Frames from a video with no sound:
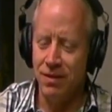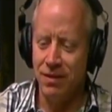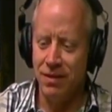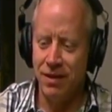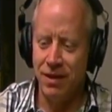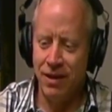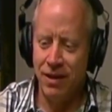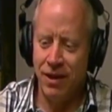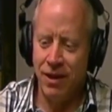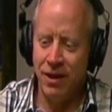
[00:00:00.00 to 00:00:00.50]

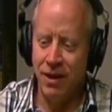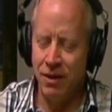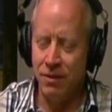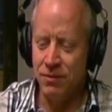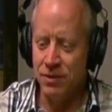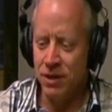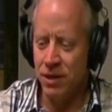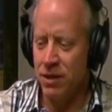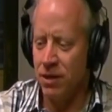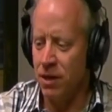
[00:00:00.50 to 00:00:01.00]
I've
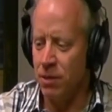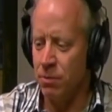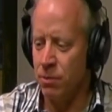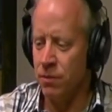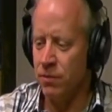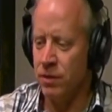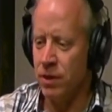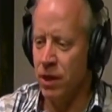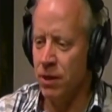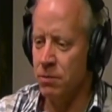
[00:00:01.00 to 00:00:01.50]
said a number
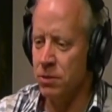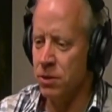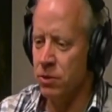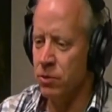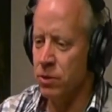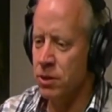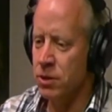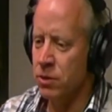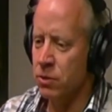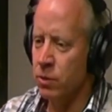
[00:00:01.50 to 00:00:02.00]
of times in
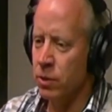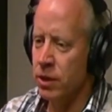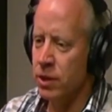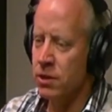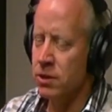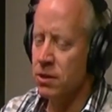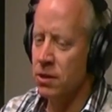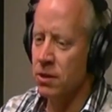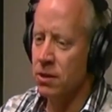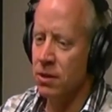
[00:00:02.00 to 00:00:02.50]
recent
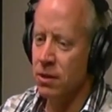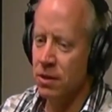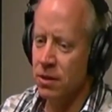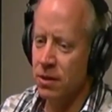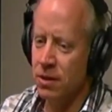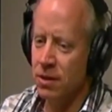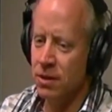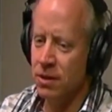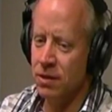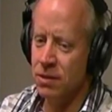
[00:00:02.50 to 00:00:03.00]
weeks that
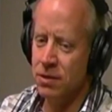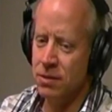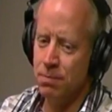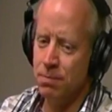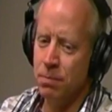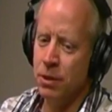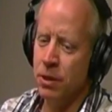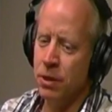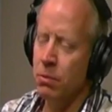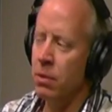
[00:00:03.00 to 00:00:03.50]
it's
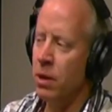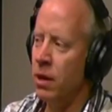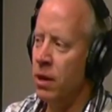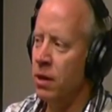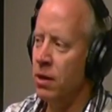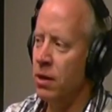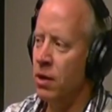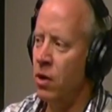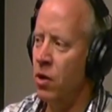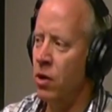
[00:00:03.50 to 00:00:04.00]
been my
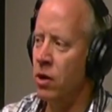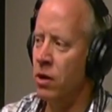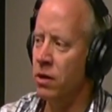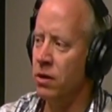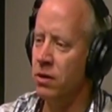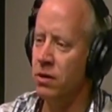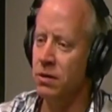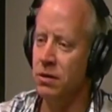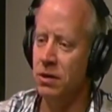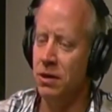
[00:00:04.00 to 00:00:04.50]
heart
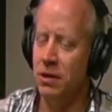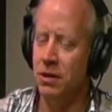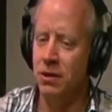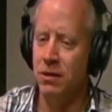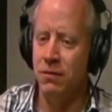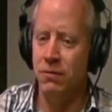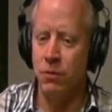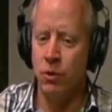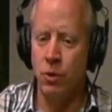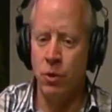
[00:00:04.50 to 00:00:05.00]

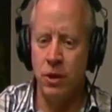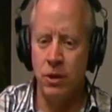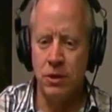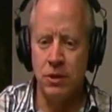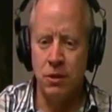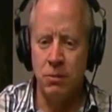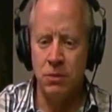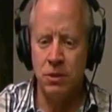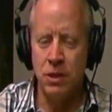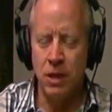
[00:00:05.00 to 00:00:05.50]
for quite
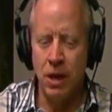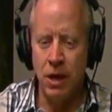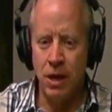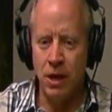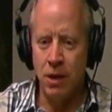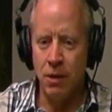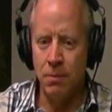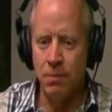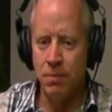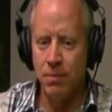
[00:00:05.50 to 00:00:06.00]
some
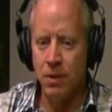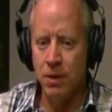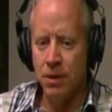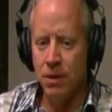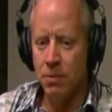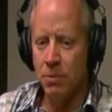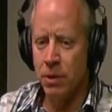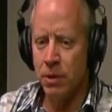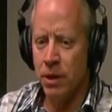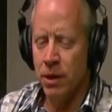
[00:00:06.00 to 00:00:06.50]
time,
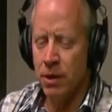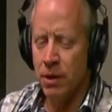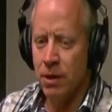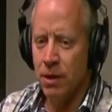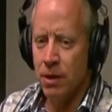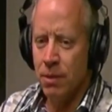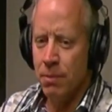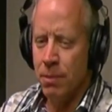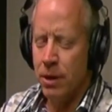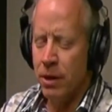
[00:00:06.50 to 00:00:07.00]
but
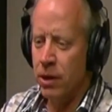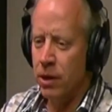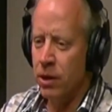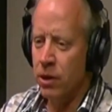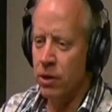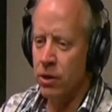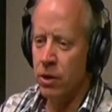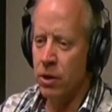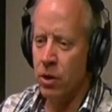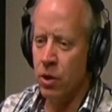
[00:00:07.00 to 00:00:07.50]
about a
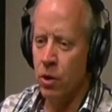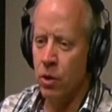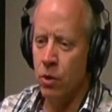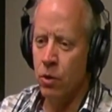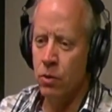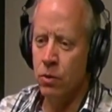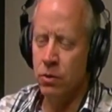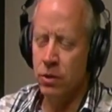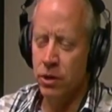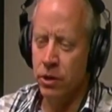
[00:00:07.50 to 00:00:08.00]
year
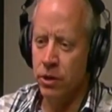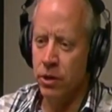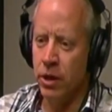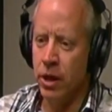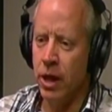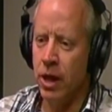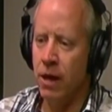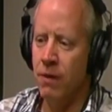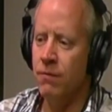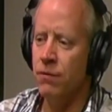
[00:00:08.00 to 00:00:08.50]
and a
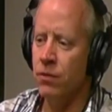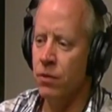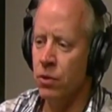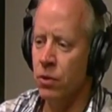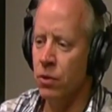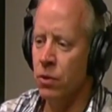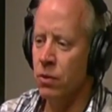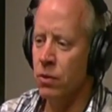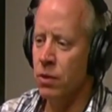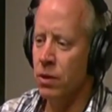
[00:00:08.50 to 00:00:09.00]
half
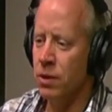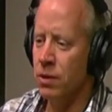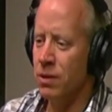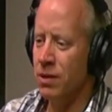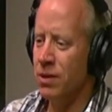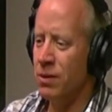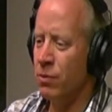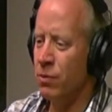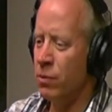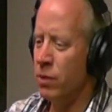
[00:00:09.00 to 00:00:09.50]
ago,
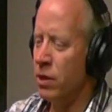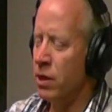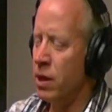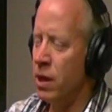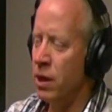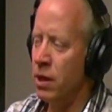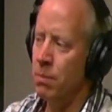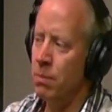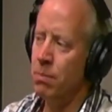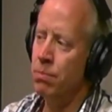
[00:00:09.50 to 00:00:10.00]
really
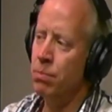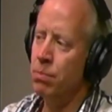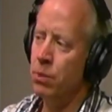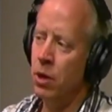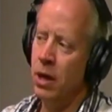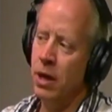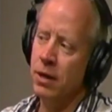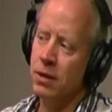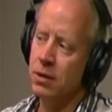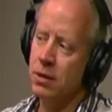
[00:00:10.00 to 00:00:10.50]
kind of
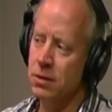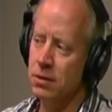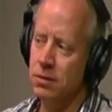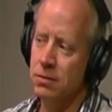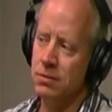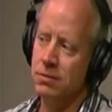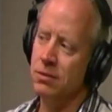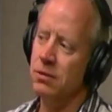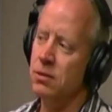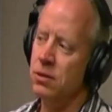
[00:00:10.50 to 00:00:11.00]
brought
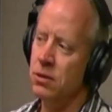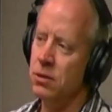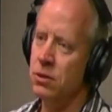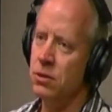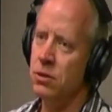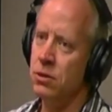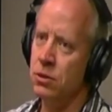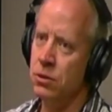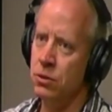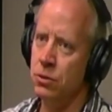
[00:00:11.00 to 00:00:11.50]

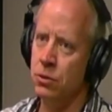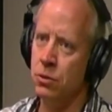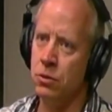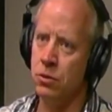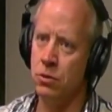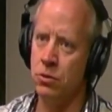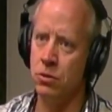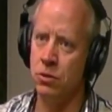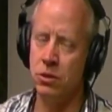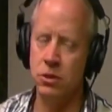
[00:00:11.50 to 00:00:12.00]
to
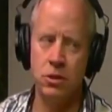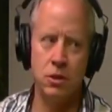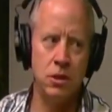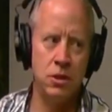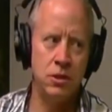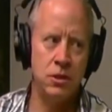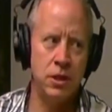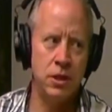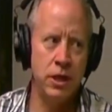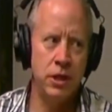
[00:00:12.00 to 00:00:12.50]

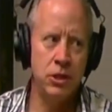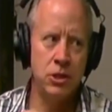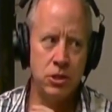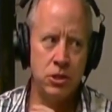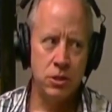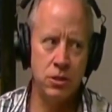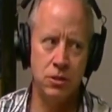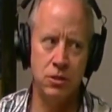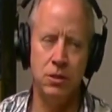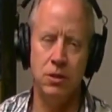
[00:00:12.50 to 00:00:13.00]

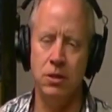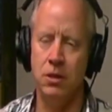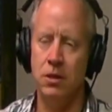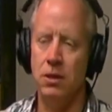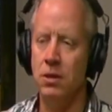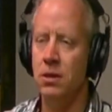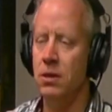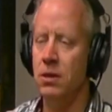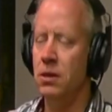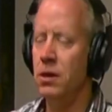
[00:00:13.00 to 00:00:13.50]
crystallization
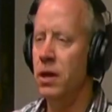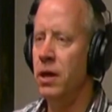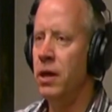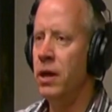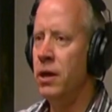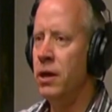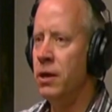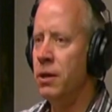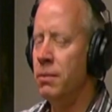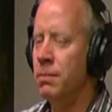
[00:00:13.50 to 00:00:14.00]

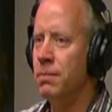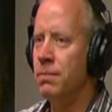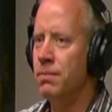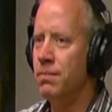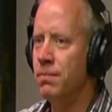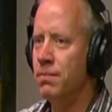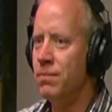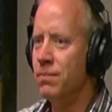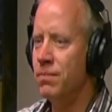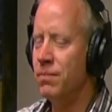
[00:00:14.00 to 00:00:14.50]
a
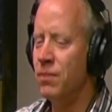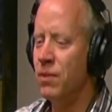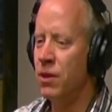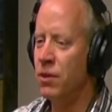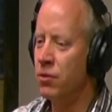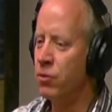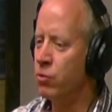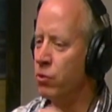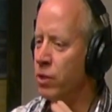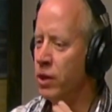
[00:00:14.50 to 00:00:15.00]

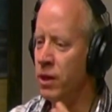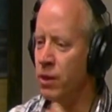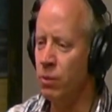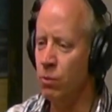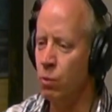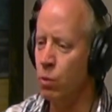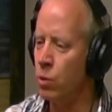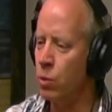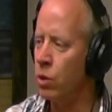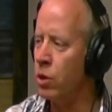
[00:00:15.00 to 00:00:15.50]

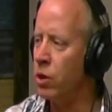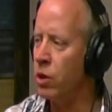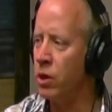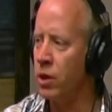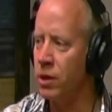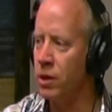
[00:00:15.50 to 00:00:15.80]
3-word